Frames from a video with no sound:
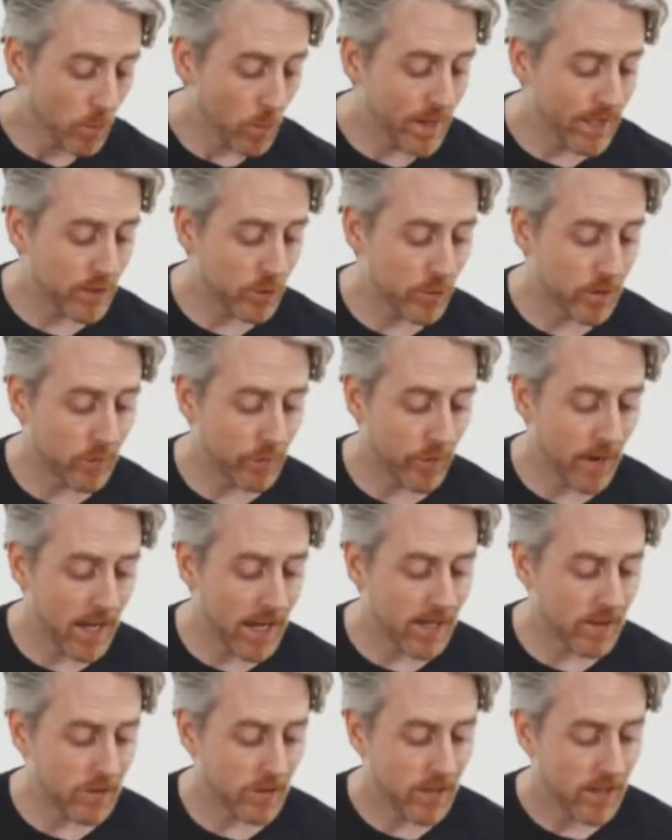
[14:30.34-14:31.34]
Wing Street
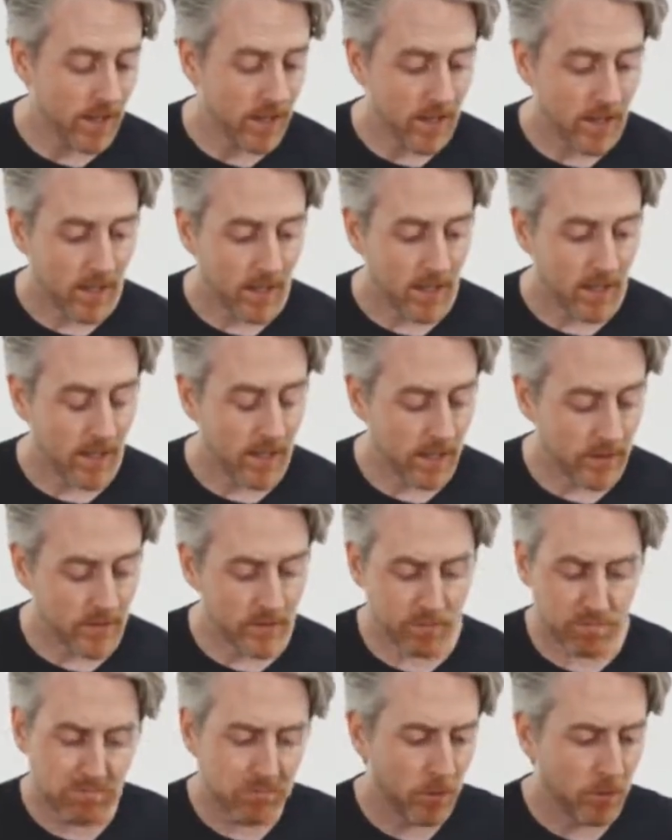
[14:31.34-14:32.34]
fries.
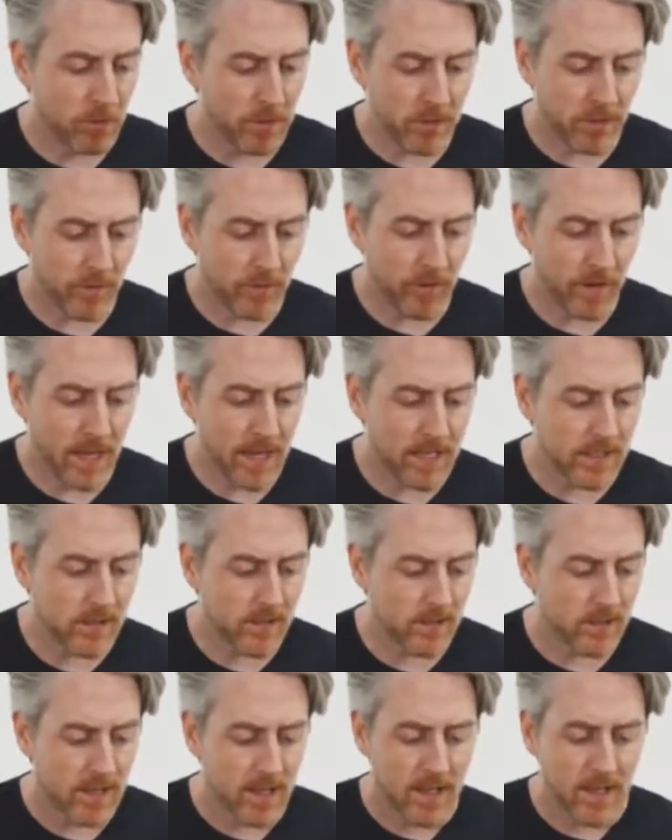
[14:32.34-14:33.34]
Just orders of
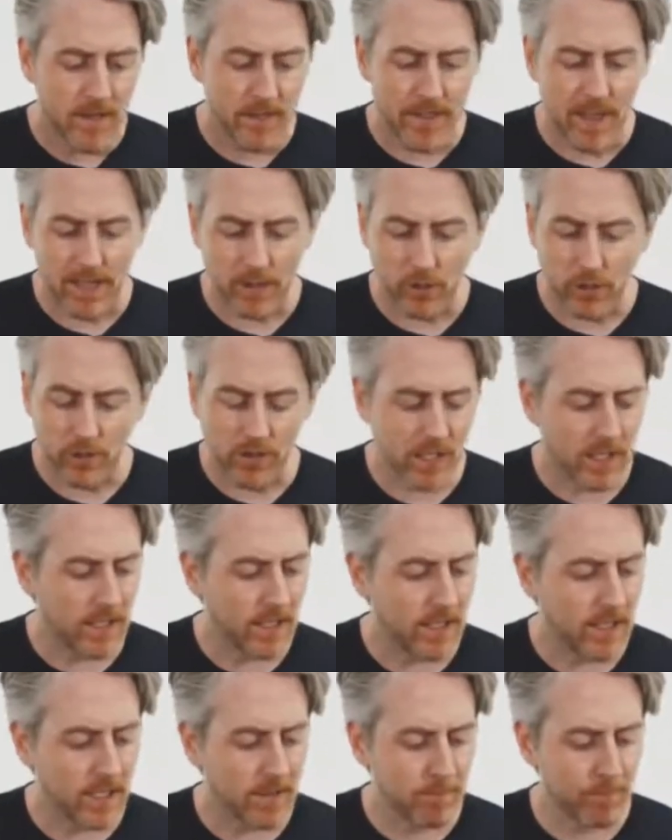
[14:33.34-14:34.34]
fries that looks like you can
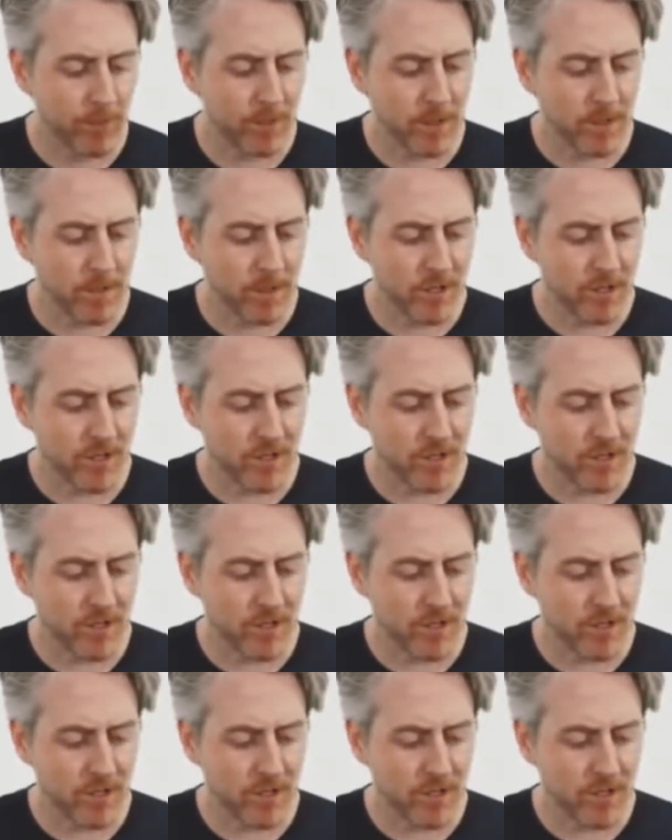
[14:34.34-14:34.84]
get pretty much